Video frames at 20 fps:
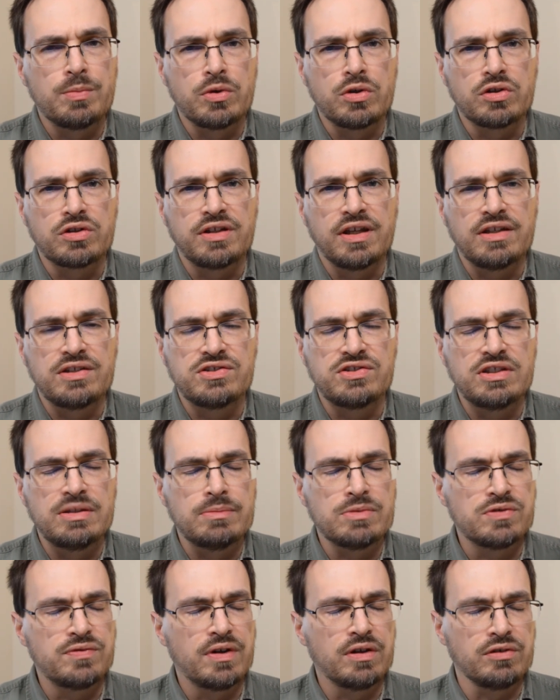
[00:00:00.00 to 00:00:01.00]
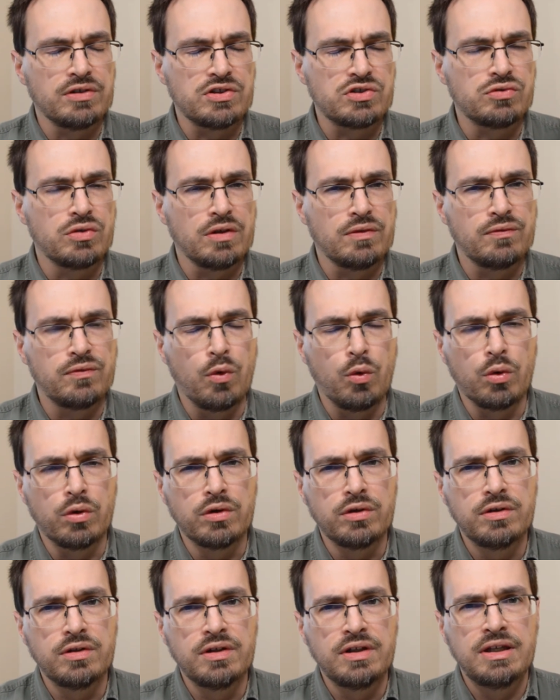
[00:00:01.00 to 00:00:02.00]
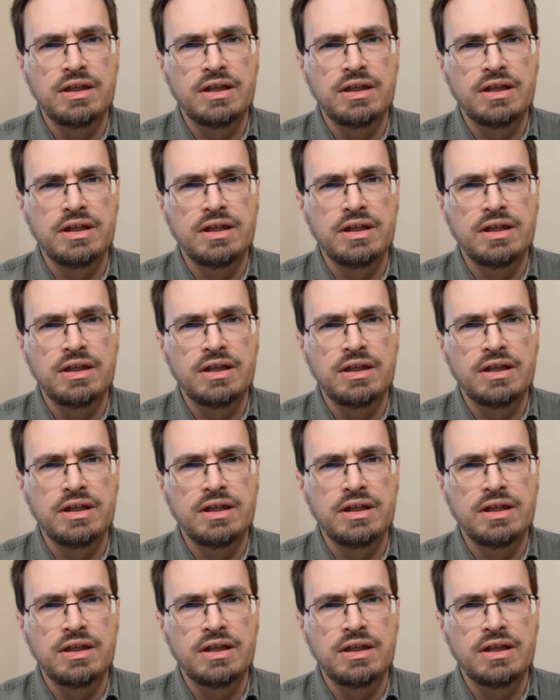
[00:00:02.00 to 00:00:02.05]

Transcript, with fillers: murder case seems fairly straightforward,